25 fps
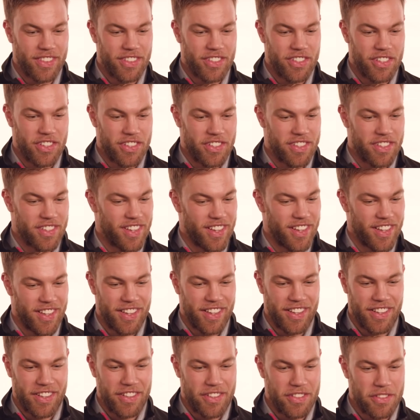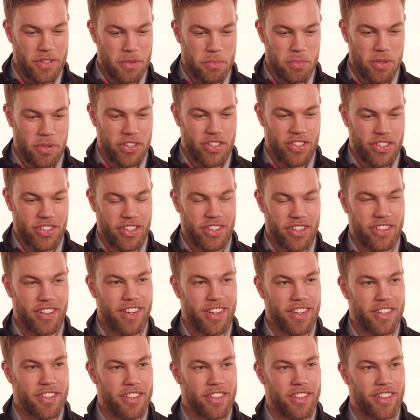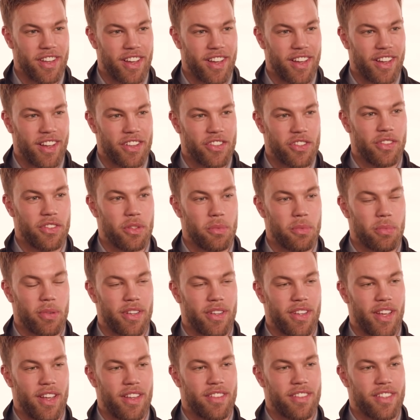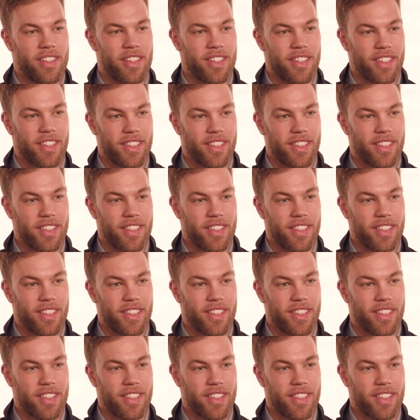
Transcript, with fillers: Just uh, super sugary and uh, super tasty.